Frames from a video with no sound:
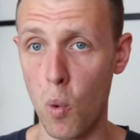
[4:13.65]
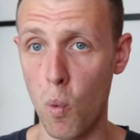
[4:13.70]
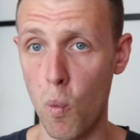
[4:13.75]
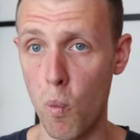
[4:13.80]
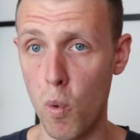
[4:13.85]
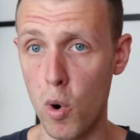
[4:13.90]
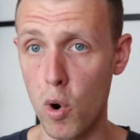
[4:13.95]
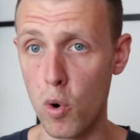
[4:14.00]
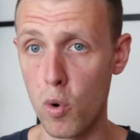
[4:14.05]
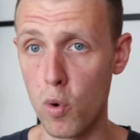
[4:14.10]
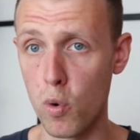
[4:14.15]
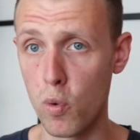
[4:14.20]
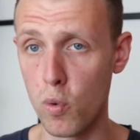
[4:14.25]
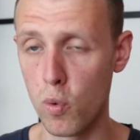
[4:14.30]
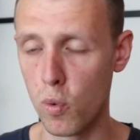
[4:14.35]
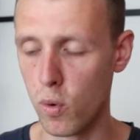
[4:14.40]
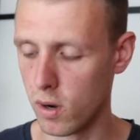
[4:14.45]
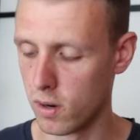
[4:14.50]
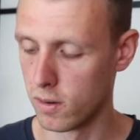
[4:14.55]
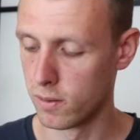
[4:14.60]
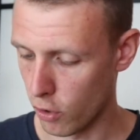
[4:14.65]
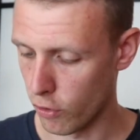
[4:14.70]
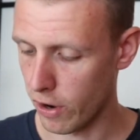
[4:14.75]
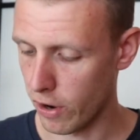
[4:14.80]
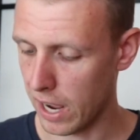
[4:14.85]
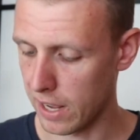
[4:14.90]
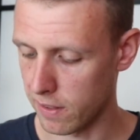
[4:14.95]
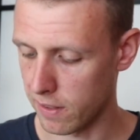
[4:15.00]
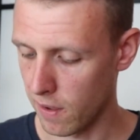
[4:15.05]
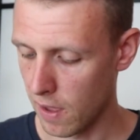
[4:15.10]
Woo!
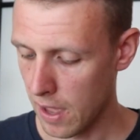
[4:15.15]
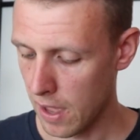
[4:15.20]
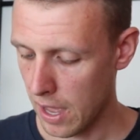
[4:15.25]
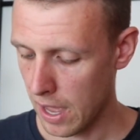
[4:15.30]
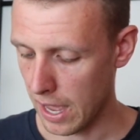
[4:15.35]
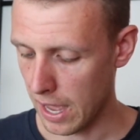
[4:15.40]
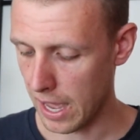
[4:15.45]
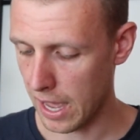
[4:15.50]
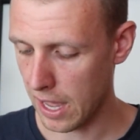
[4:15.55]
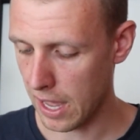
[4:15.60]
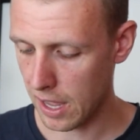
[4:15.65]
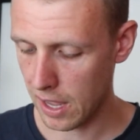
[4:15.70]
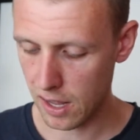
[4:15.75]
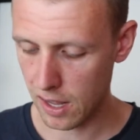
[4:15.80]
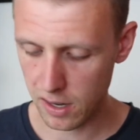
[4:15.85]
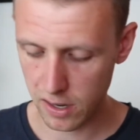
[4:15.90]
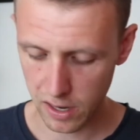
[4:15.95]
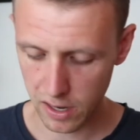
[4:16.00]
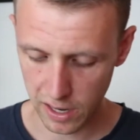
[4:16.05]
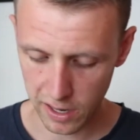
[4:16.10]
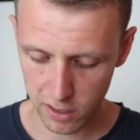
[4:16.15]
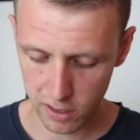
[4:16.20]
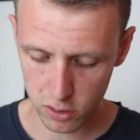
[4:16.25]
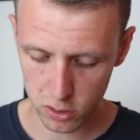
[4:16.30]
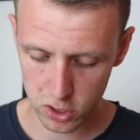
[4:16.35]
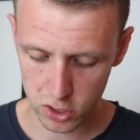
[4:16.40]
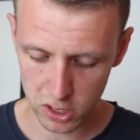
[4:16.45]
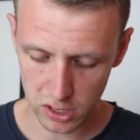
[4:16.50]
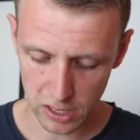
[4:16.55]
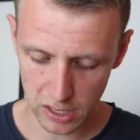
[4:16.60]
Alright, and here you
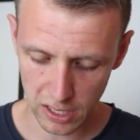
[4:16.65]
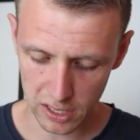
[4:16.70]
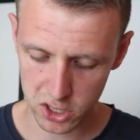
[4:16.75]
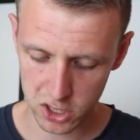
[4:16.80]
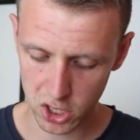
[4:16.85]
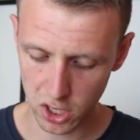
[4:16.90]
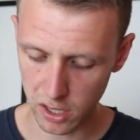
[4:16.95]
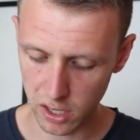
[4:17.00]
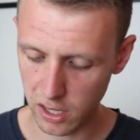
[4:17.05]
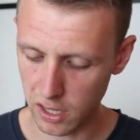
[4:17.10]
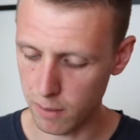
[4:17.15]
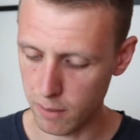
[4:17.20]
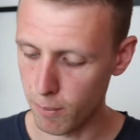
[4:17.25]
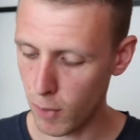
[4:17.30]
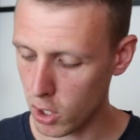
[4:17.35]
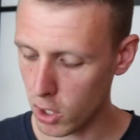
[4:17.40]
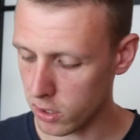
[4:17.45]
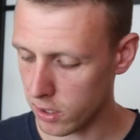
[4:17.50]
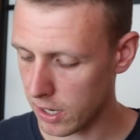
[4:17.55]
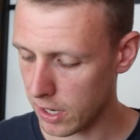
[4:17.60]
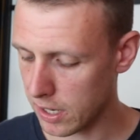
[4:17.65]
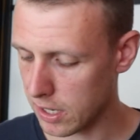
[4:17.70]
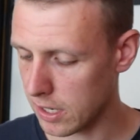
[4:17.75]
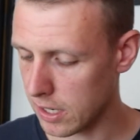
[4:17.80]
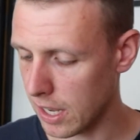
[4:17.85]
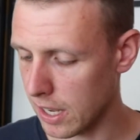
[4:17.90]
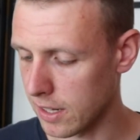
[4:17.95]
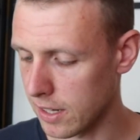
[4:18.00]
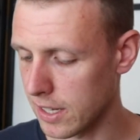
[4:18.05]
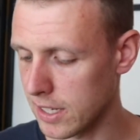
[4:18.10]
see actually
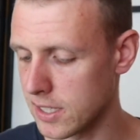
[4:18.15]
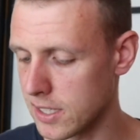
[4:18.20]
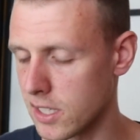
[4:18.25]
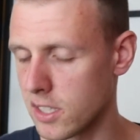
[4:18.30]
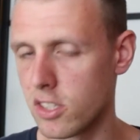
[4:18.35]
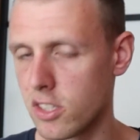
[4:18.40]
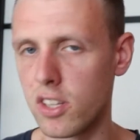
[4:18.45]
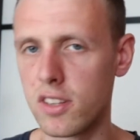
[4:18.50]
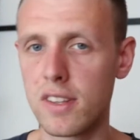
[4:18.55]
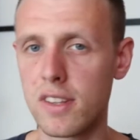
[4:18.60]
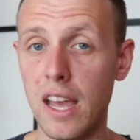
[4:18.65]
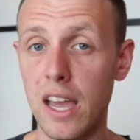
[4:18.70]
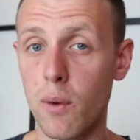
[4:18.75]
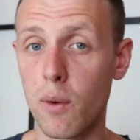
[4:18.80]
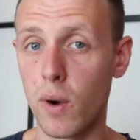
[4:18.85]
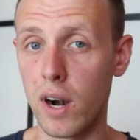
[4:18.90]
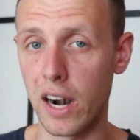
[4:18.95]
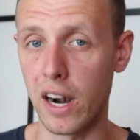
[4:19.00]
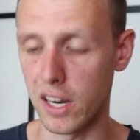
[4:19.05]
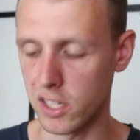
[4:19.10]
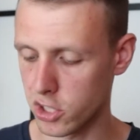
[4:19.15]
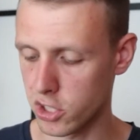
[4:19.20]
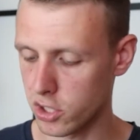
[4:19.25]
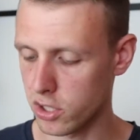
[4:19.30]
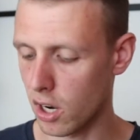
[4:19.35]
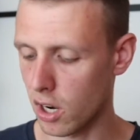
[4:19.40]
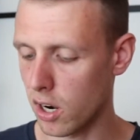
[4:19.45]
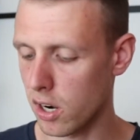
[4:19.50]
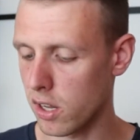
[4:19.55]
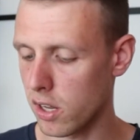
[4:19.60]
Monday, and this is the day where I
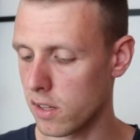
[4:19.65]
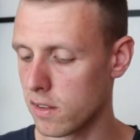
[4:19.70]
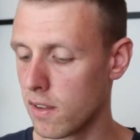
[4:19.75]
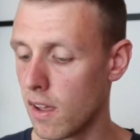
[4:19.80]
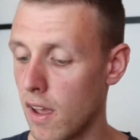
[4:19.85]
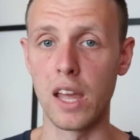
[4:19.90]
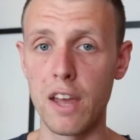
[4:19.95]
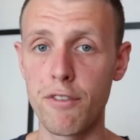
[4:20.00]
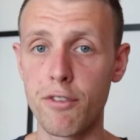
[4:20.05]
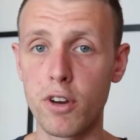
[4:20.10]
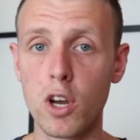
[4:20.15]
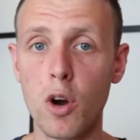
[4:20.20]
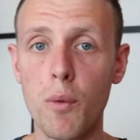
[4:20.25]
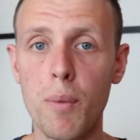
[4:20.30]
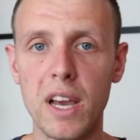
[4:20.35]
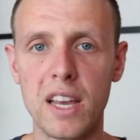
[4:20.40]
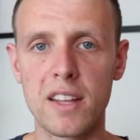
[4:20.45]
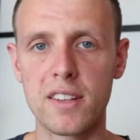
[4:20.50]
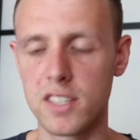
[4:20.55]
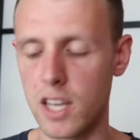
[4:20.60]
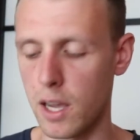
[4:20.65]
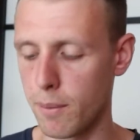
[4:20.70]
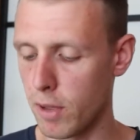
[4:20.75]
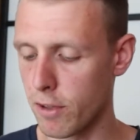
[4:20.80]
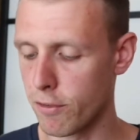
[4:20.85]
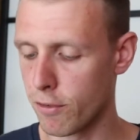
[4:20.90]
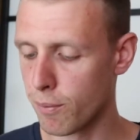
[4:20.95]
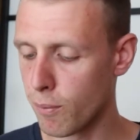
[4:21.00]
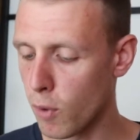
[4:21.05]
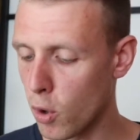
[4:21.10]
started. If I go back in time
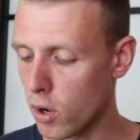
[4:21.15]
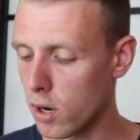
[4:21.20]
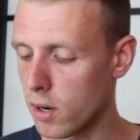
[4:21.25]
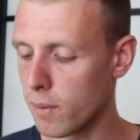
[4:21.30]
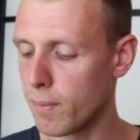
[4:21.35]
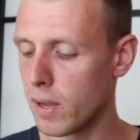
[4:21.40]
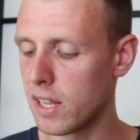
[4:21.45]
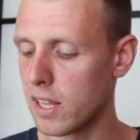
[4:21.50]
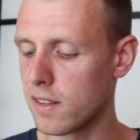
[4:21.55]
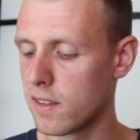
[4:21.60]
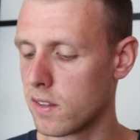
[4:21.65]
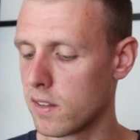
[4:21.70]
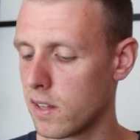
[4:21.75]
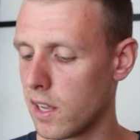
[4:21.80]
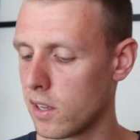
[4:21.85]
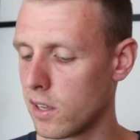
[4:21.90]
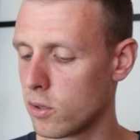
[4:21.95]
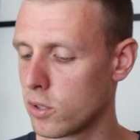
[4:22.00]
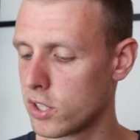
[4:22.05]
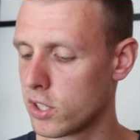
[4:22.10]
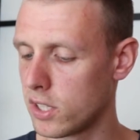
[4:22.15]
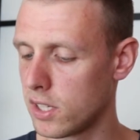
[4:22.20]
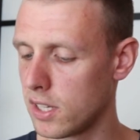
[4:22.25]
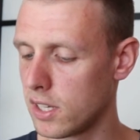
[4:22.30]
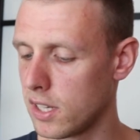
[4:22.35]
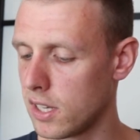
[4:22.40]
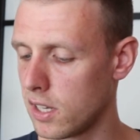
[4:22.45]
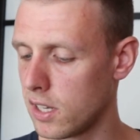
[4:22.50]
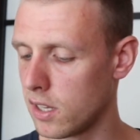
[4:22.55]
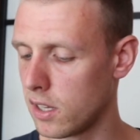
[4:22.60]
even more a bit, then you
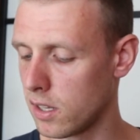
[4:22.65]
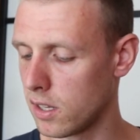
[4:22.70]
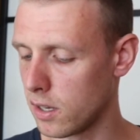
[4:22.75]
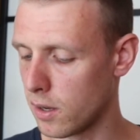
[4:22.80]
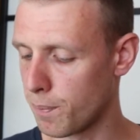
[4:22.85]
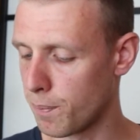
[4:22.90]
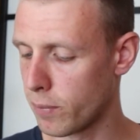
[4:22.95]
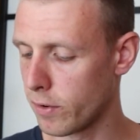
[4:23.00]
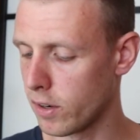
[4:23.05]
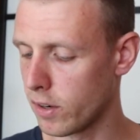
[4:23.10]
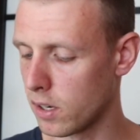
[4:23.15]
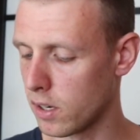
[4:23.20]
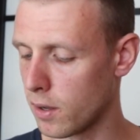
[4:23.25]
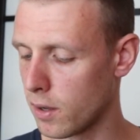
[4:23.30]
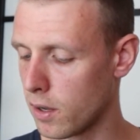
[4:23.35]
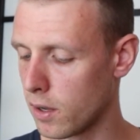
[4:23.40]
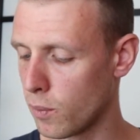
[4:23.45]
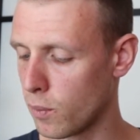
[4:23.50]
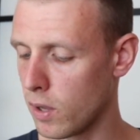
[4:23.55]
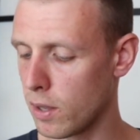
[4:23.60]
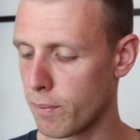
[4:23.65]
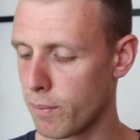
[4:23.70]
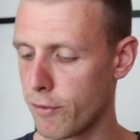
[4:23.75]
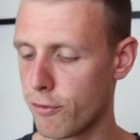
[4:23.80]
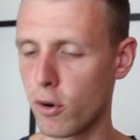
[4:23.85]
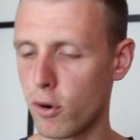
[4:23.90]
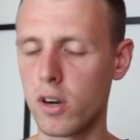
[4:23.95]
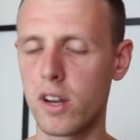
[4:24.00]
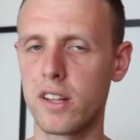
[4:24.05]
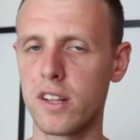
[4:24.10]
see the week
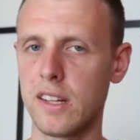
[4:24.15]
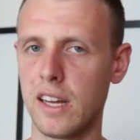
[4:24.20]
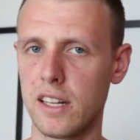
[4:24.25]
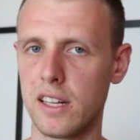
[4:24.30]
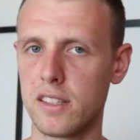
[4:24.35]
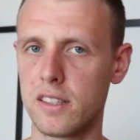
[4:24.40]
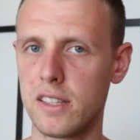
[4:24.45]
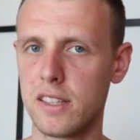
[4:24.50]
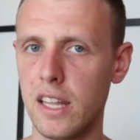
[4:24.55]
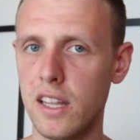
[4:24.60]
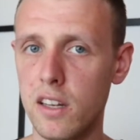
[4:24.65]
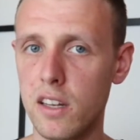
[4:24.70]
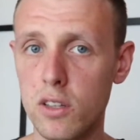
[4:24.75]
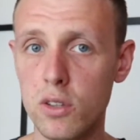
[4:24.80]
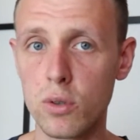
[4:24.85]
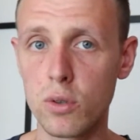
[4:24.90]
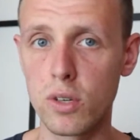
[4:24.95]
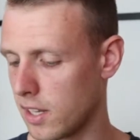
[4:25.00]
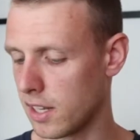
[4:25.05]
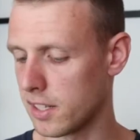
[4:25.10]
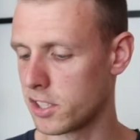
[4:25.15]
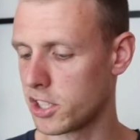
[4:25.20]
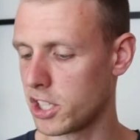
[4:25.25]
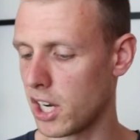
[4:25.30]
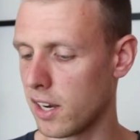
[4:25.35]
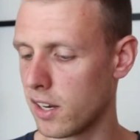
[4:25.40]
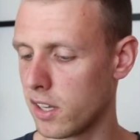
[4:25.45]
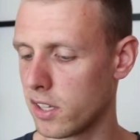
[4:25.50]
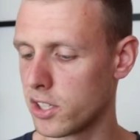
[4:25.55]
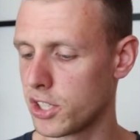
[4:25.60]
before that I didn't do that
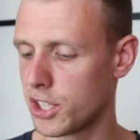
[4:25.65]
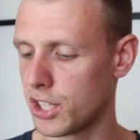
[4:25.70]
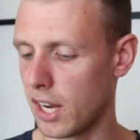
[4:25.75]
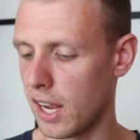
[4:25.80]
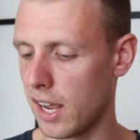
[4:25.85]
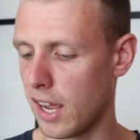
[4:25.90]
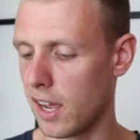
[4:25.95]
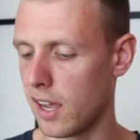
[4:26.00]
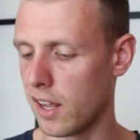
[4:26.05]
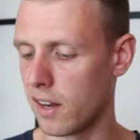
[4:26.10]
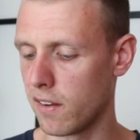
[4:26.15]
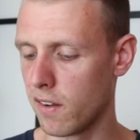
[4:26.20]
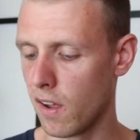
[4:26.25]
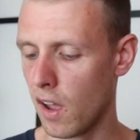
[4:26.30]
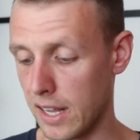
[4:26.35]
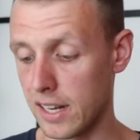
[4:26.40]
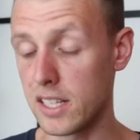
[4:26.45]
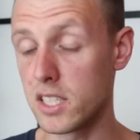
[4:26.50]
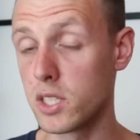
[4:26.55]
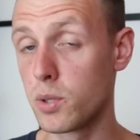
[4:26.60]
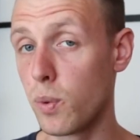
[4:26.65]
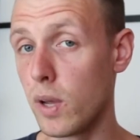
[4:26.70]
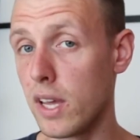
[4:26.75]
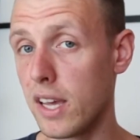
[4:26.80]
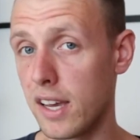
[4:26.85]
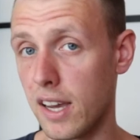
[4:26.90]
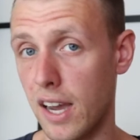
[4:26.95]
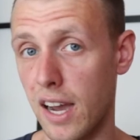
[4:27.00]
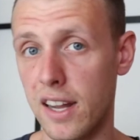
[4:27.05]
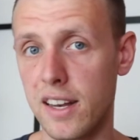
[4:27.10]
challenge, and in this
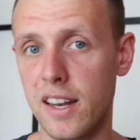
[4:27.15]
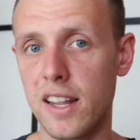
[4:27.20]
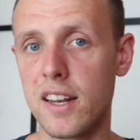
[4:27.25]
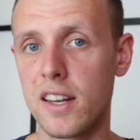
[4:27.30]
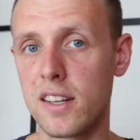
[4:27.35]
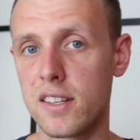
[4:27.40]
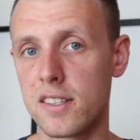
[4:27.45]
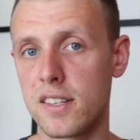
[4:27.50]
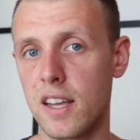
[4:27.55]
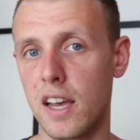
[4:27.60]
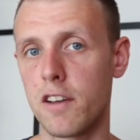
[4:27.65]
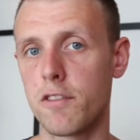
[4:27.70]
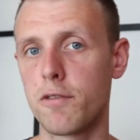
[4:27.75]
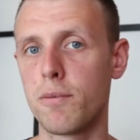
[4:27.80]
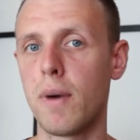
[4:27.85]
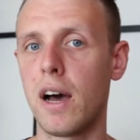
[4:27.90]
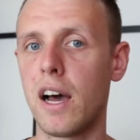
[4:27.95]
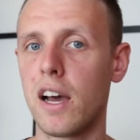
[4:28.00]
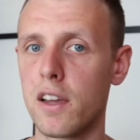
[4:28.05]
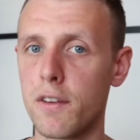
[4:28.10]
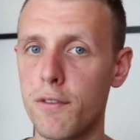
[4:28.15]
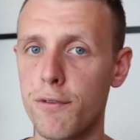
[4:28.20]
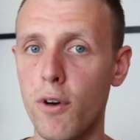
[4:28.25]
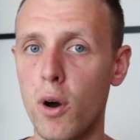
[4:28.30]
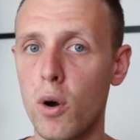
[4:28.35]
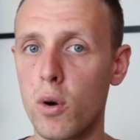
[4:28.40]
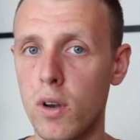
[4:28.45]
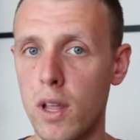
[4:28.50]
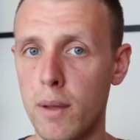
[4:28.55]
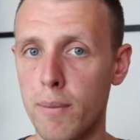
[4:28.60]
week I didn't have my
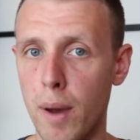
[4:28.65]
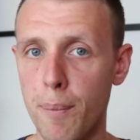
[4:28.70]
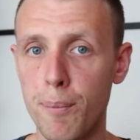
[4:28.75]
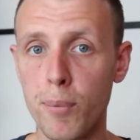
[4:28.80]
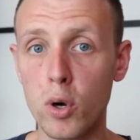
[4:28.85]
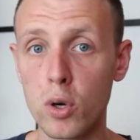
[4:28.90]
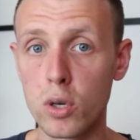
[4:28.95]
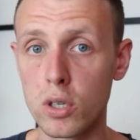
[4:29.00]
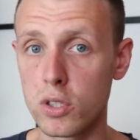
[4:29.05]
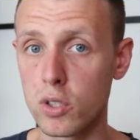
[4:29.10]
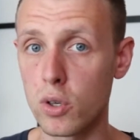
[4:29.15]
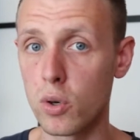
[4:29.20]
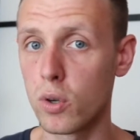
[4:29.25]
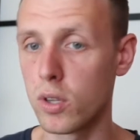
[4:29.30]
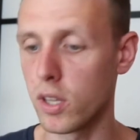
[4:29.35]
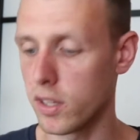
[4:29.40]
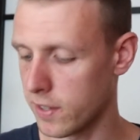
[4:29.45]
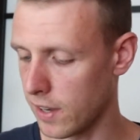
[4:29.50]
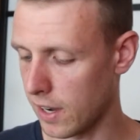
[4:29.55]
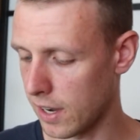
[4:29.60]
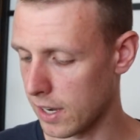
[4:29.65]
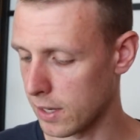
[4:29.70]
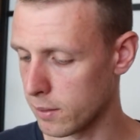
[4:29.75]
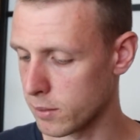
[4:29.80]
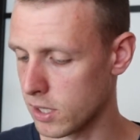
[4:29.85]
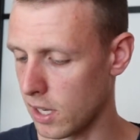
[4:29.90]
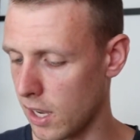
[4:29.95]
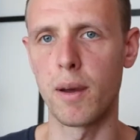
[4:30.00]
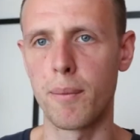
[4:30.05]
phone in my pocket all the times.